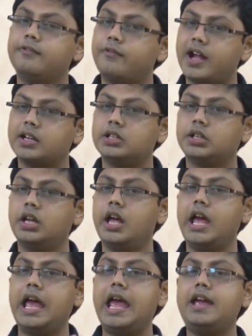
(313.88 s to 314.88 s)
In fact,
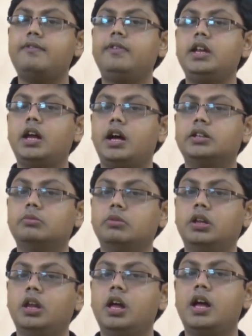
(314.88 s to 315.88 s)
every
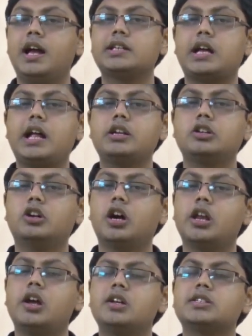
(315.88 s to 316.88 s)
animal has
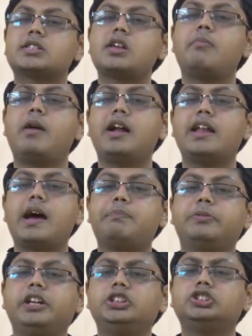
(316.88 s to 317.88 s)
undergone some
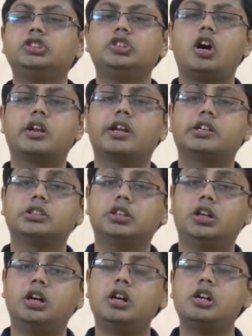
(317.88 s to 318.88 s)
adaptation or
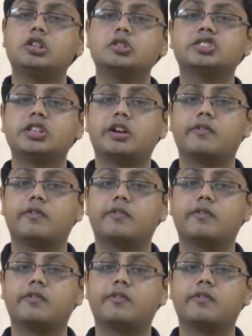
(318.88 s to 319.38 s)
another to